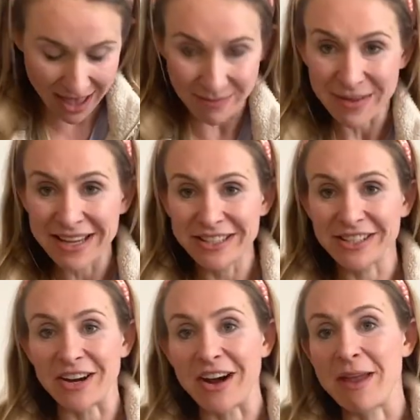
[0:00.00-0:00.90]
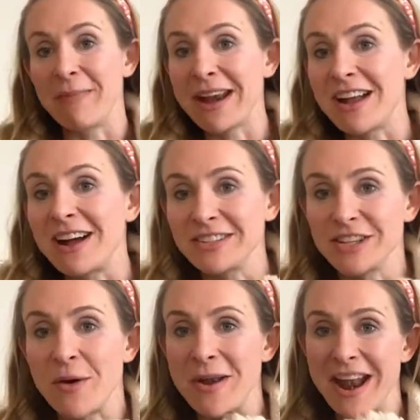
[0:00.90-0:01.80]
um, sorry, my dog's
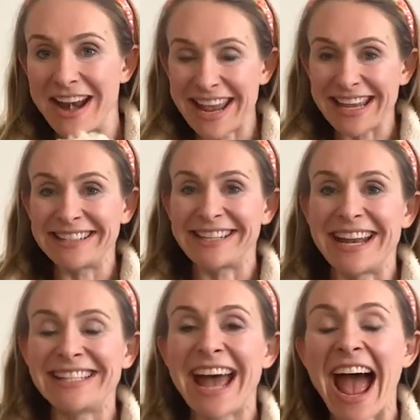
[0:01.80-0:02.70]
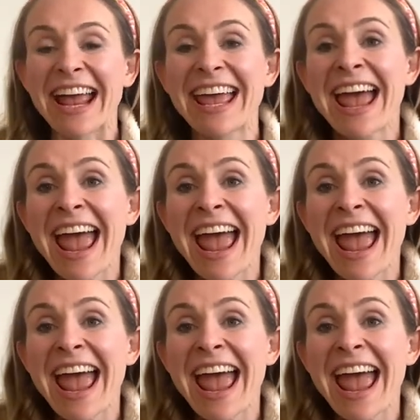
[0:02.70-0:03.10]
going on a kissing attack.